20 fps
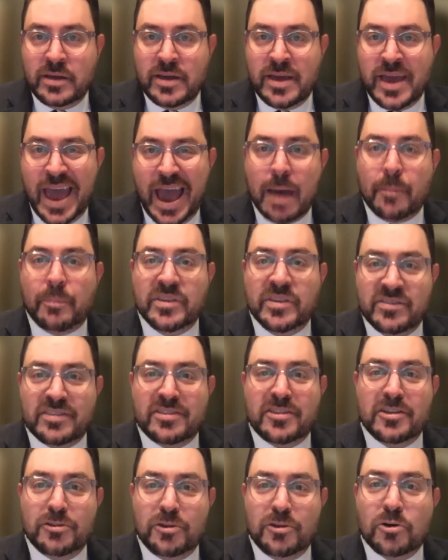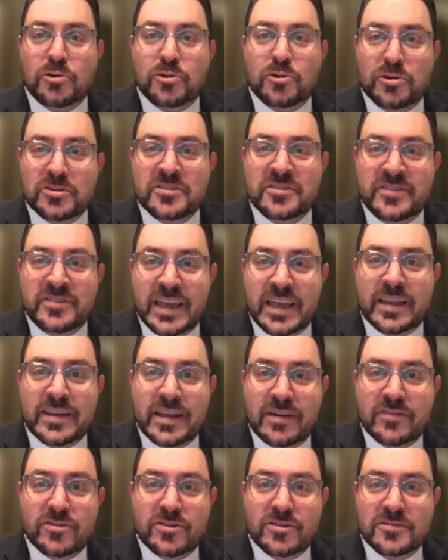happens at the local and state
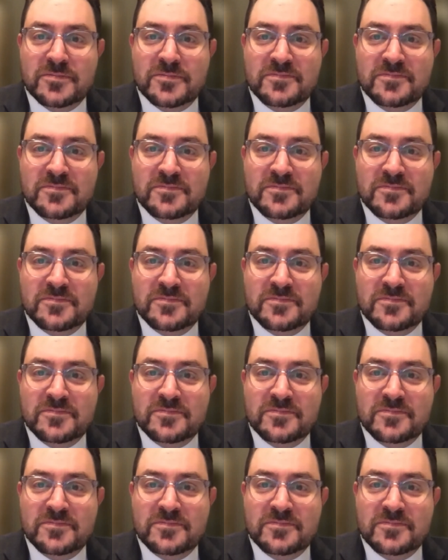level.